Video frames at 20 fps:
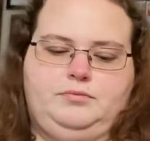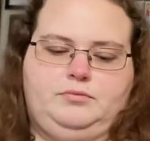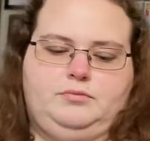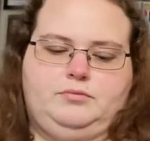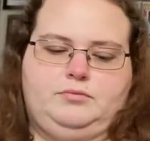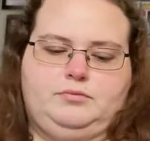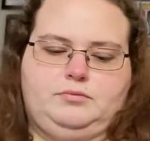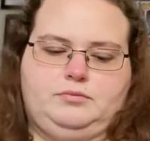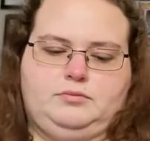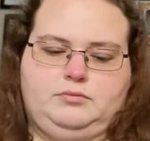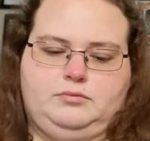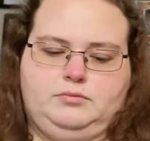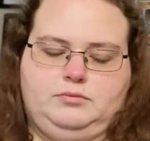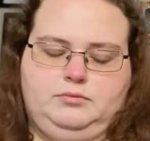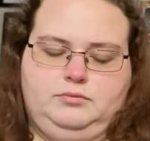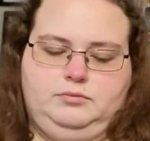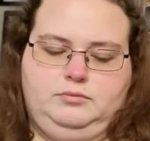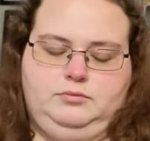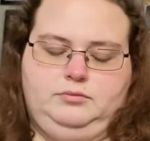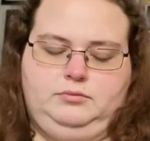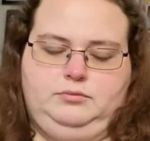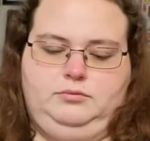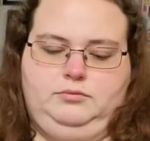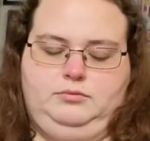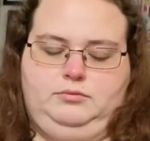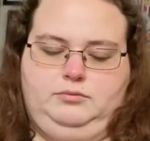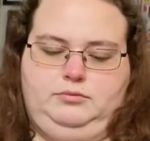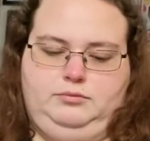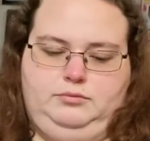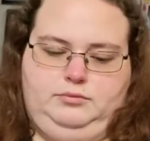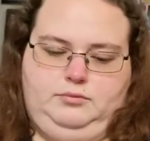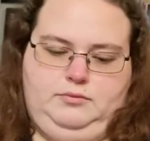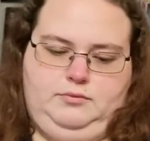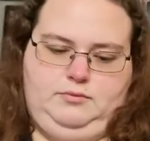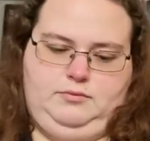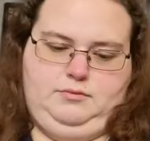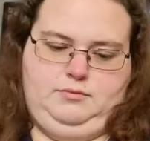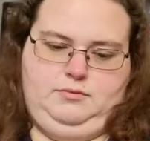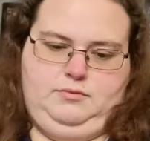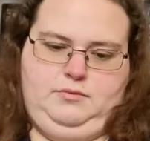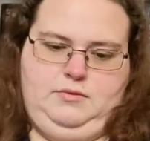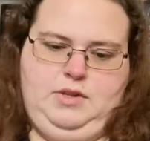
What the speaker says: (silence)